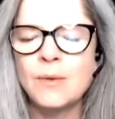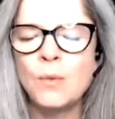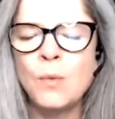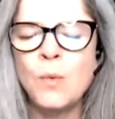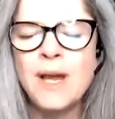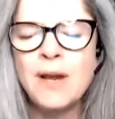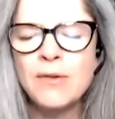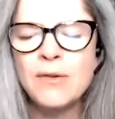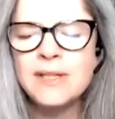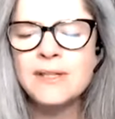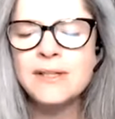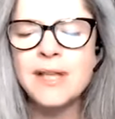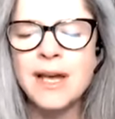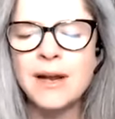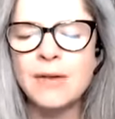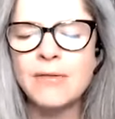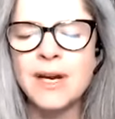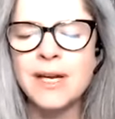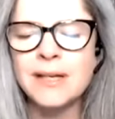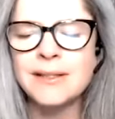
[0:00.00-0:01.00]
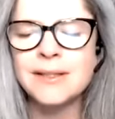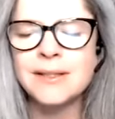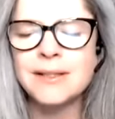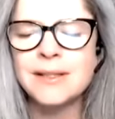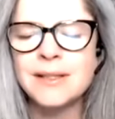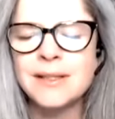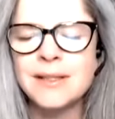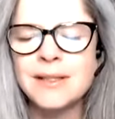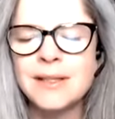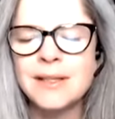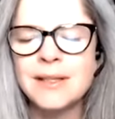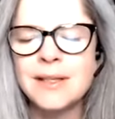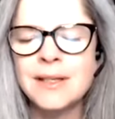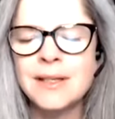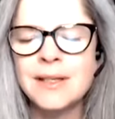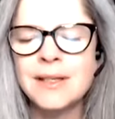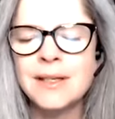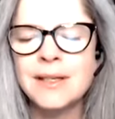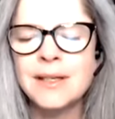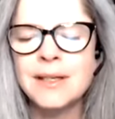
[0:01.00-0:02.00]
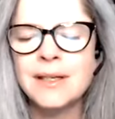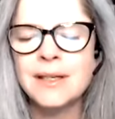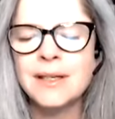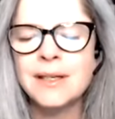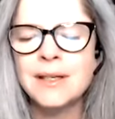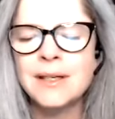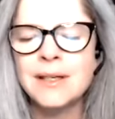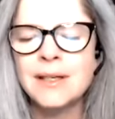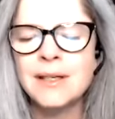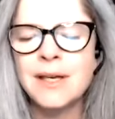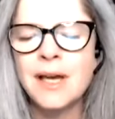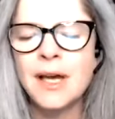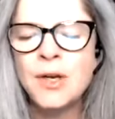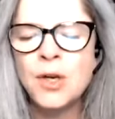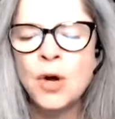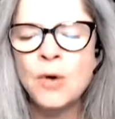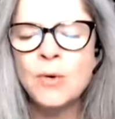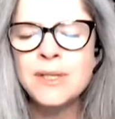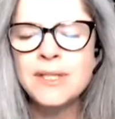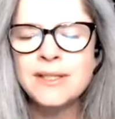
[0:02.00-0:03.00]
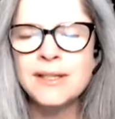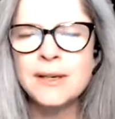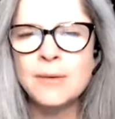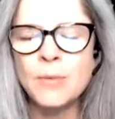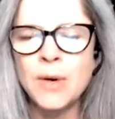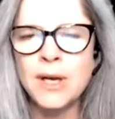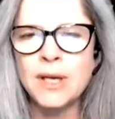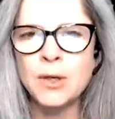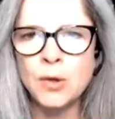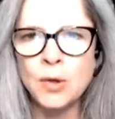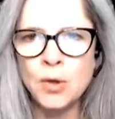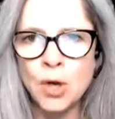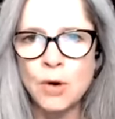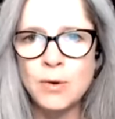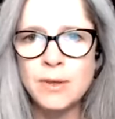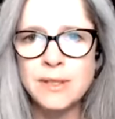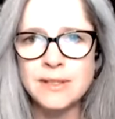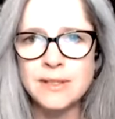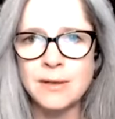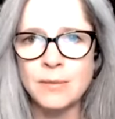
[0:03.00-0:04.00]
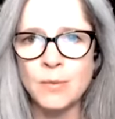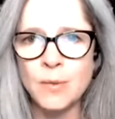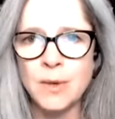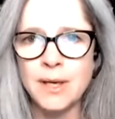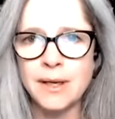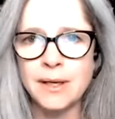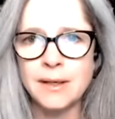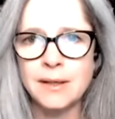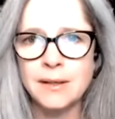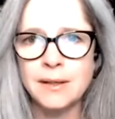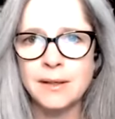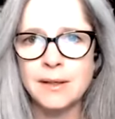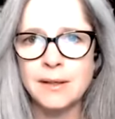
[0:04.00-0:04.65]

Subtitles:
Where is that rest? I know it's somewhere. You know it's somewhere.